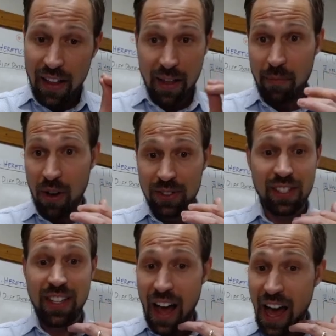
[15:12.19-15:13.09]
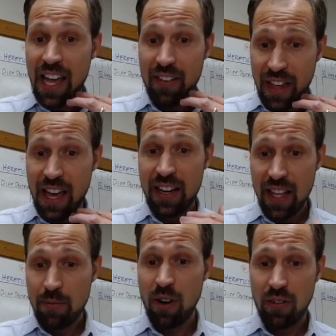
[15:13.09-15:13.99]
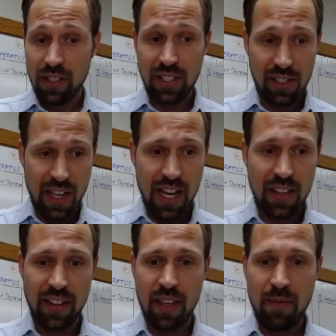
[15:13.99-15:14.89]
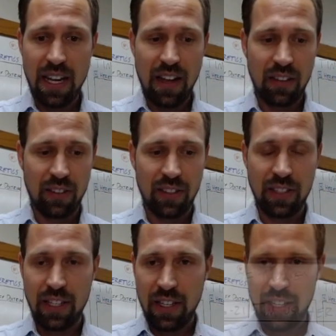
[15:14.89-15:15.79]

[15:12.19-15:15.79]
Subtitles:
And Paul says, I have handed them over to Satan that they may not learn